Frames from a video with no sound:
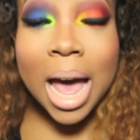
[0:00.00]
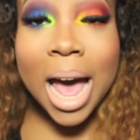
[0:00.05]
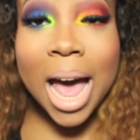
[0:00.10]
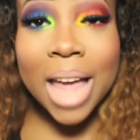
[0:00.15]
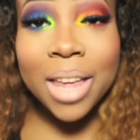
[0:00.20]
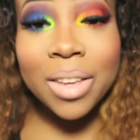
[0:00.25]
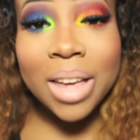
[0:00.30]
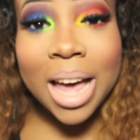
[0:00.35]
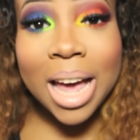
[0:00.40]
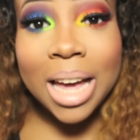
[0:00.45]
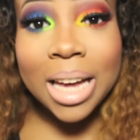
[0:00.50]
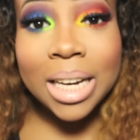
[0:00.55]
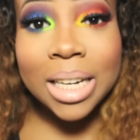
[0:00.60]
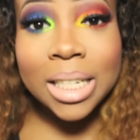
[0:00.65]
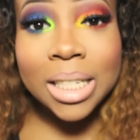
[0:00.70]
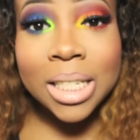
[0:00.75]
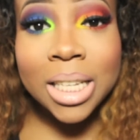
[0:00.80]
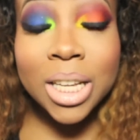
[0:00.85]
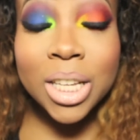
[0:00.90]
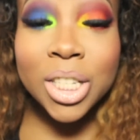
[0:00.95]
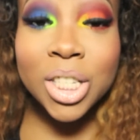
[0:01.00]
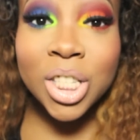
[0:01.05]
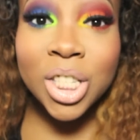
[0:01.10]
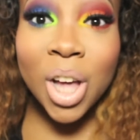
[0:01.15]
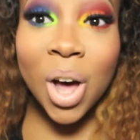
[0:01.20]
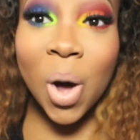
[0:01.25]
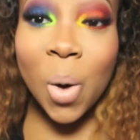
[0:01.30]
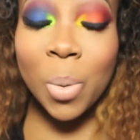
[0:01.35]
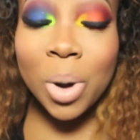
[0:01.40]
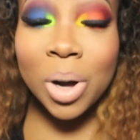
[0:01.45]
Hi you guys,
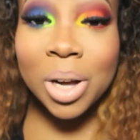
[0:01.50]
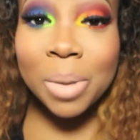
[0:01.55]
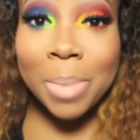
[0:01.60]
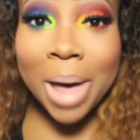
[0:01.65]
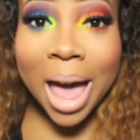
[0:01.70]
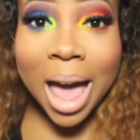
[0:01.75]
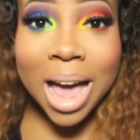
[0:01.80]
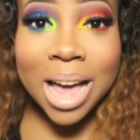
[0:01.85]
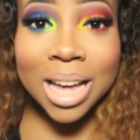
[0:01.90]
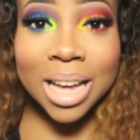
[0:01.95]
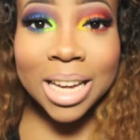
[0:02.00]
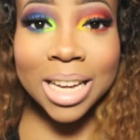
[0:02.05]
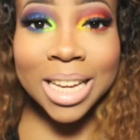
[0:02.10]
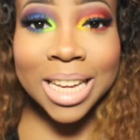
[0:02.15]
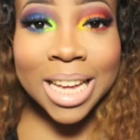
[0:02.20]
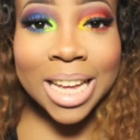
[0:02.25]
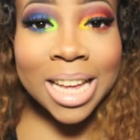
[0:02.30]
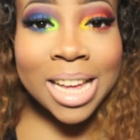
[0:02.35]
so welcome back.